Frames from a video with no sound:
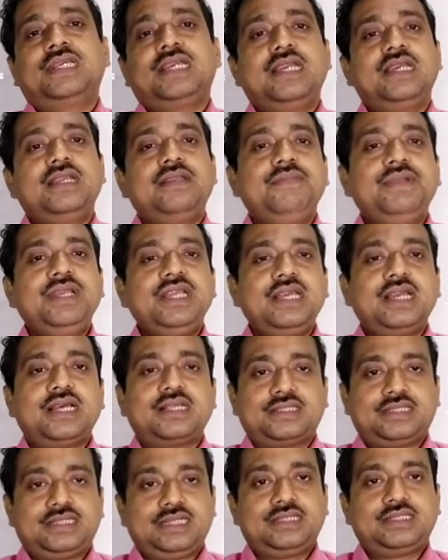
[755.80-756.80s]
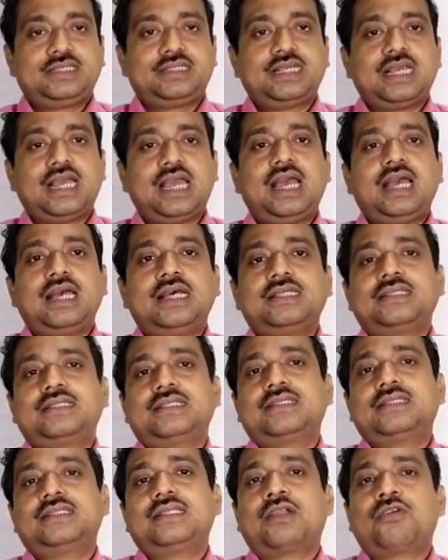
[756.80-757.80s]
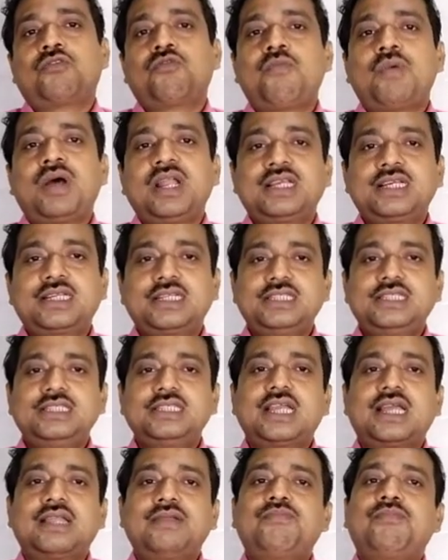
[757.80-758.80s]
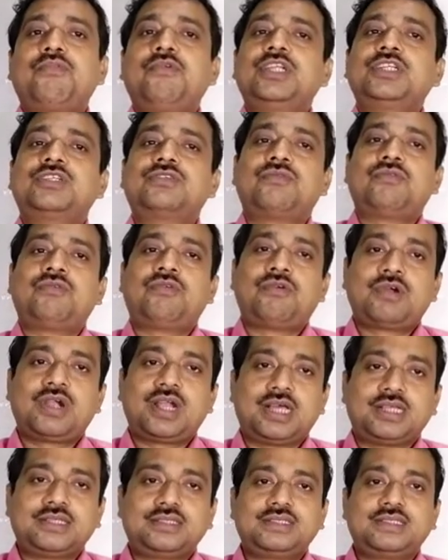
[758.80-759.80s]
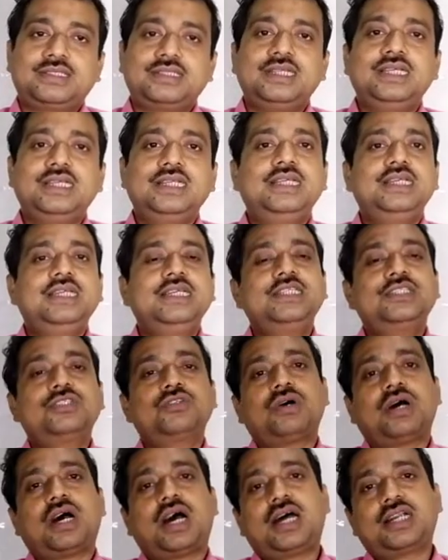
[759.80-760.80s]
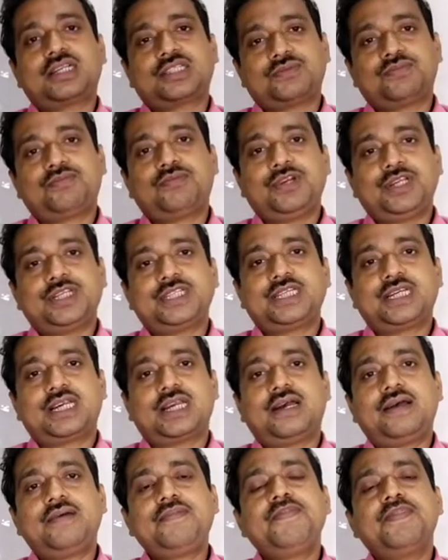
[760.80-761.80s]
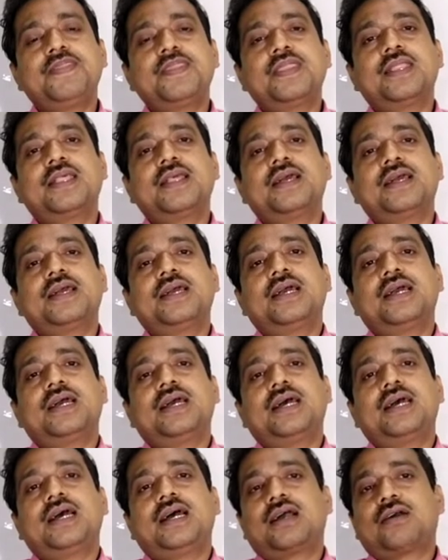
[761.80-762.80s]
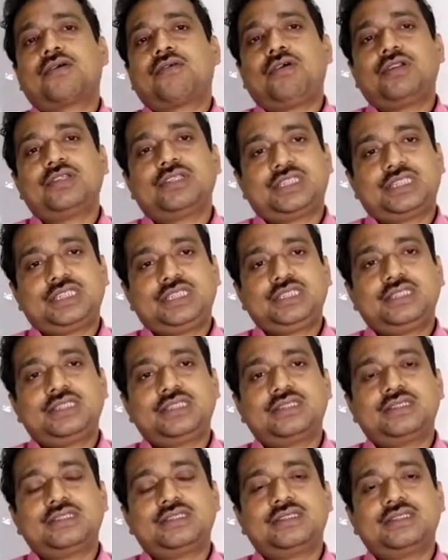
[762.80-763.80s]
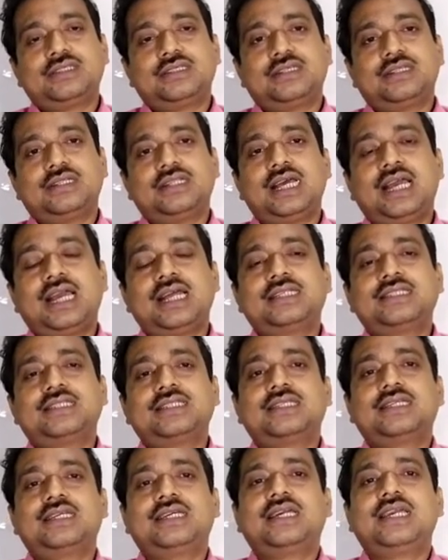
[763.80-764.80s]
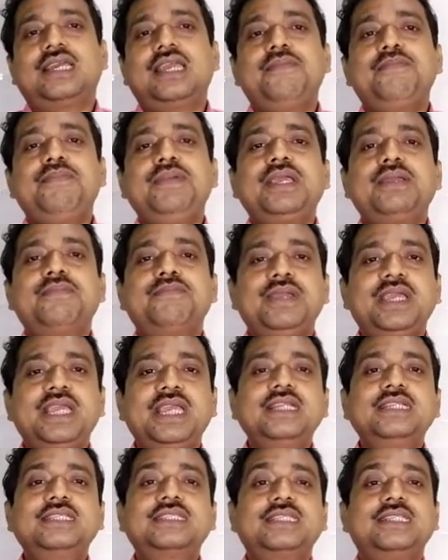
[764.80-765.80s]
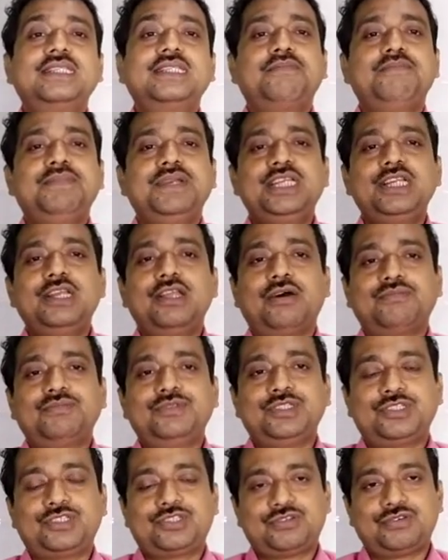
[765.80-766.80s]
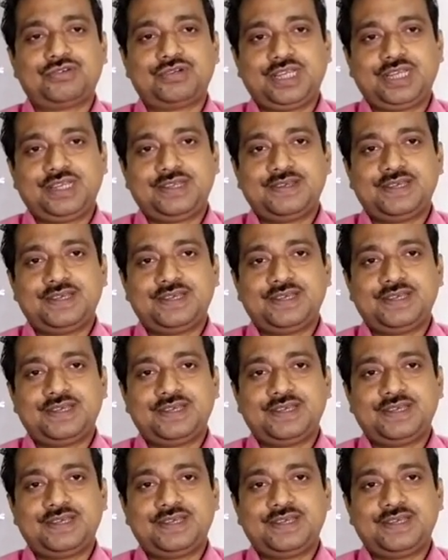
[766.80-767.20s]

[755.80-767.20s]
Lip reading: In medias res, as the Roman critic and poet Horace in his Ars Poetica calls it, that epic begins in the middle of the story,